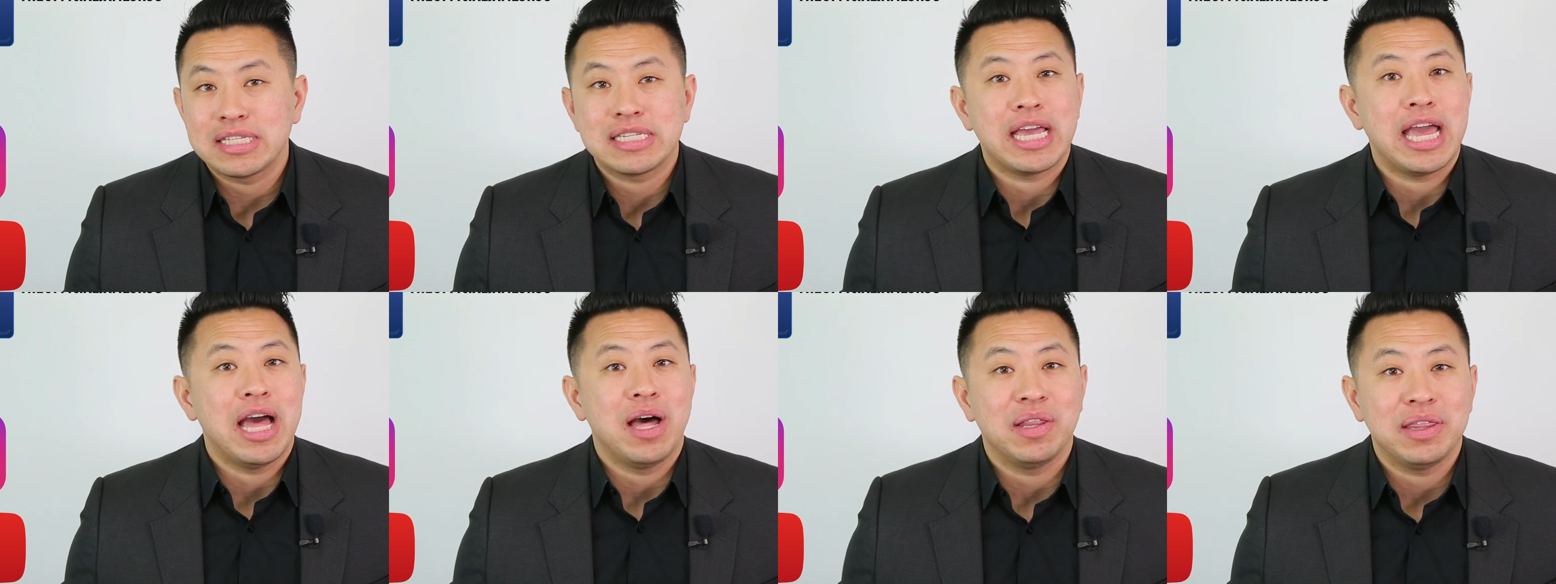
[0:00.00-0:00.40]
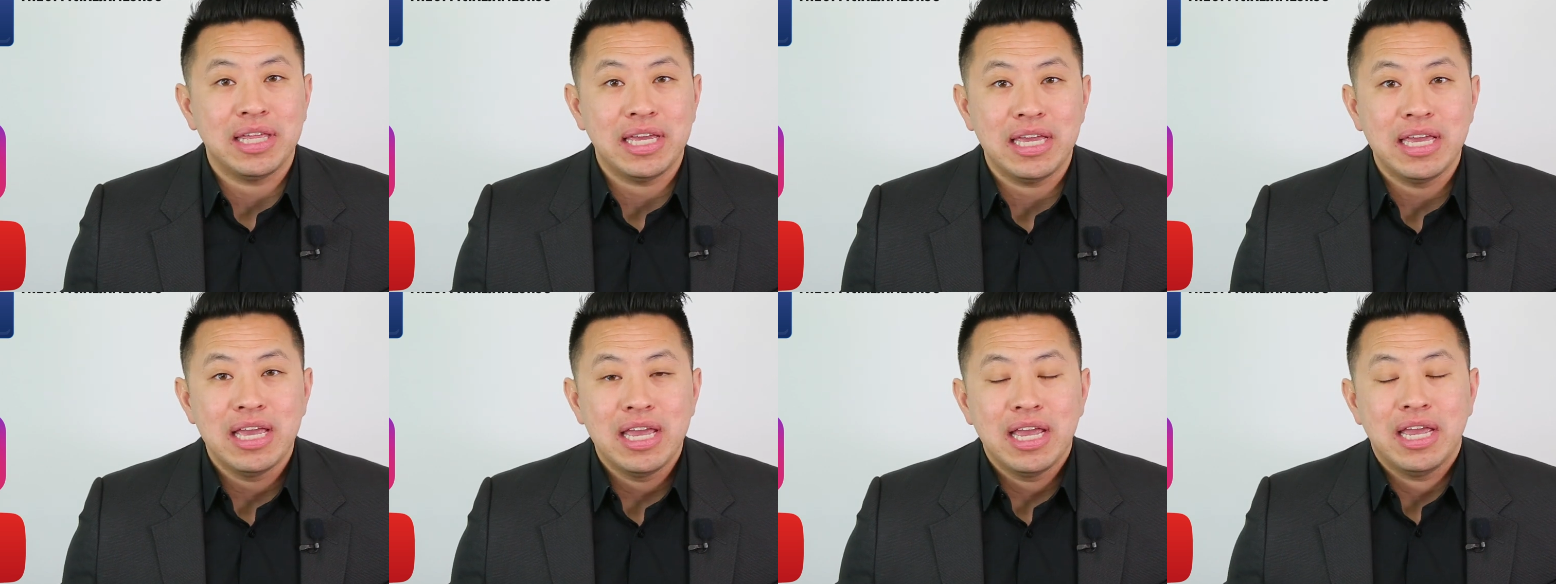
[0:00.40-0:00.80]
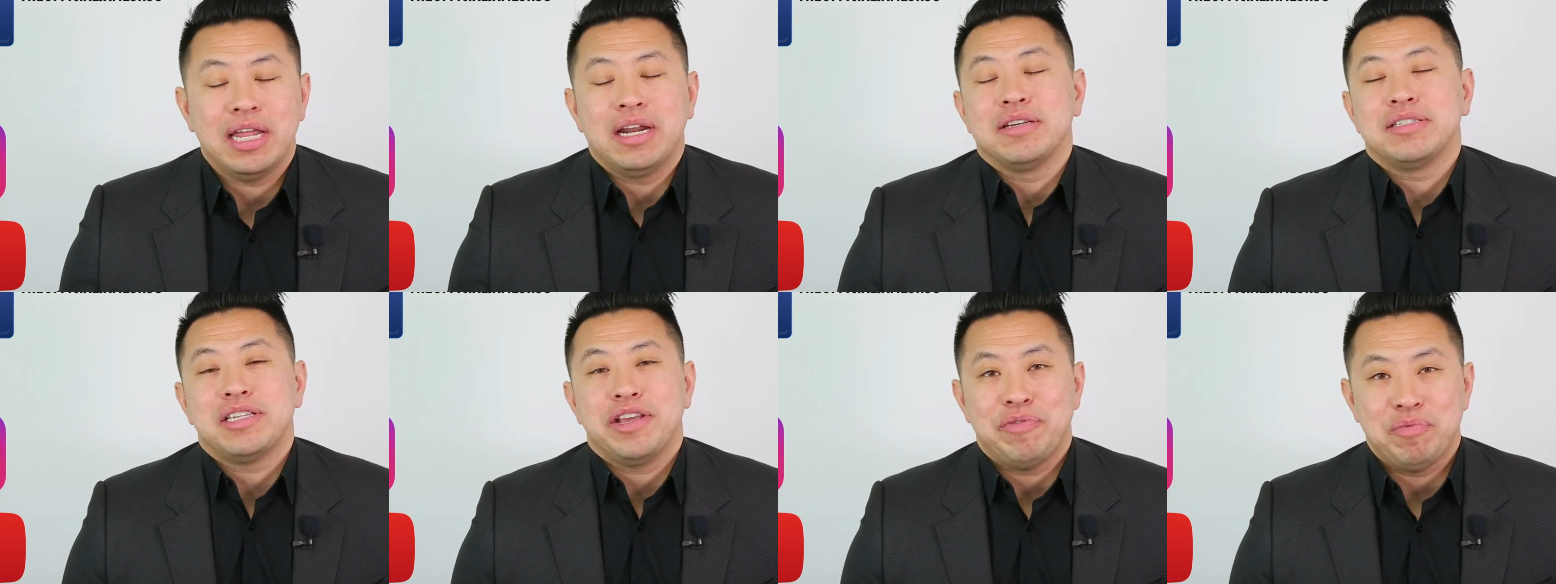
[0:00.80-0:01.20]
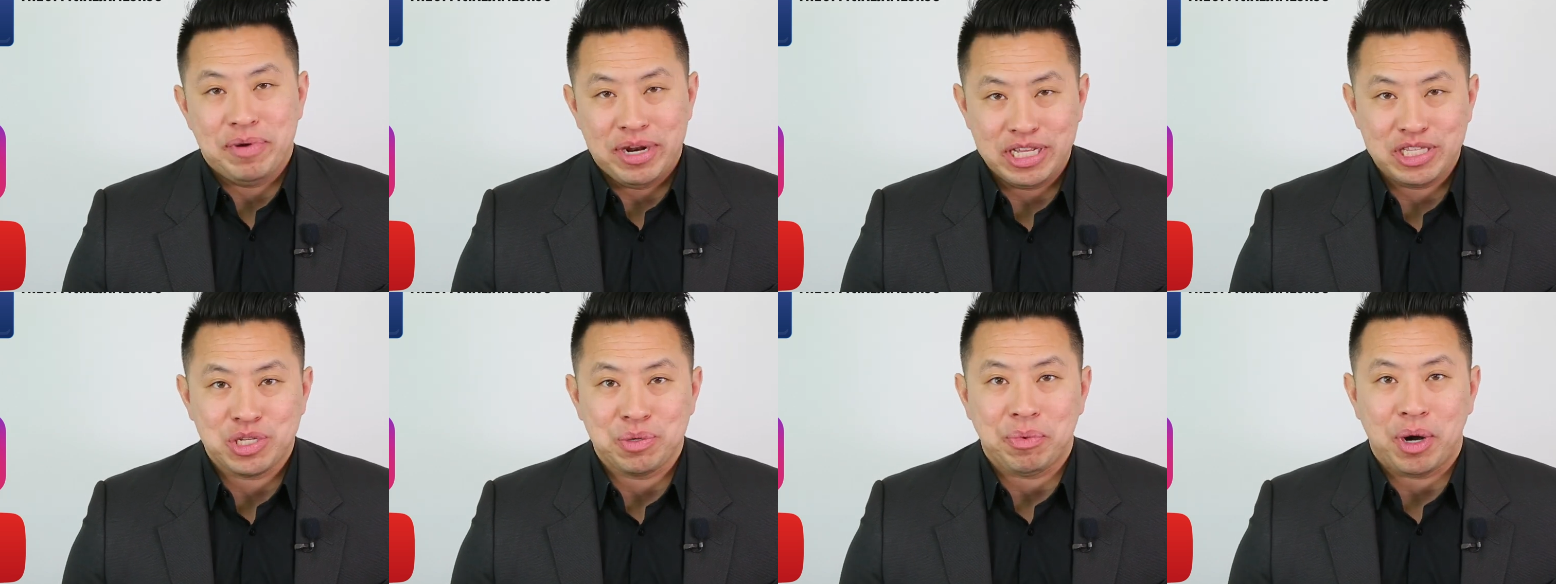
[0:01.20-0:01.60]
let's get healthy, and I'll see
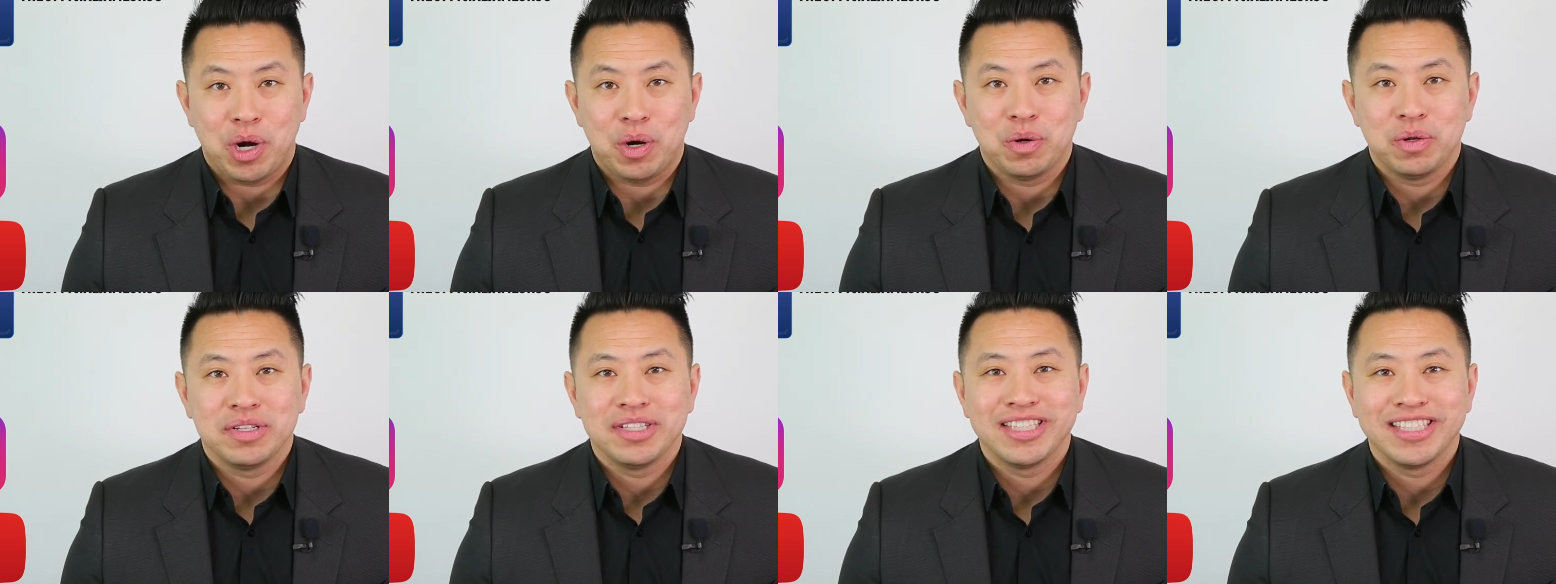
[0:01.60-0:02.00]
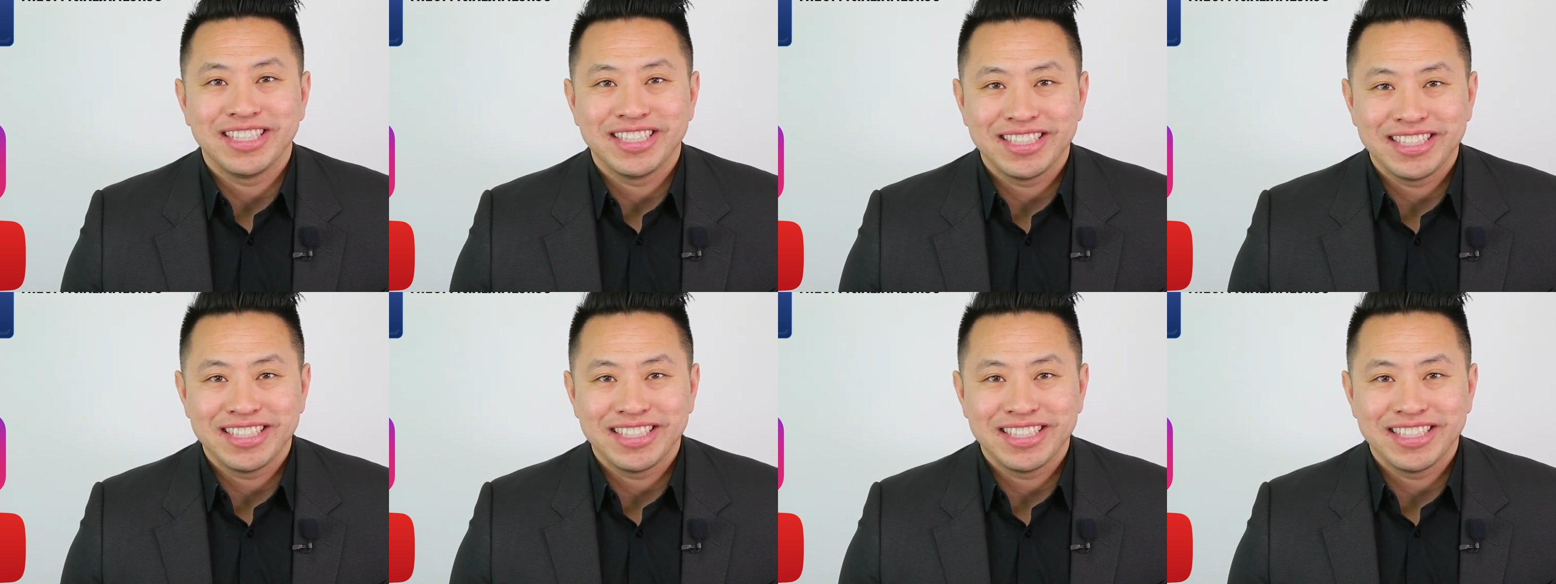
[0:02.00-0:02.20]
everybody tomorrow.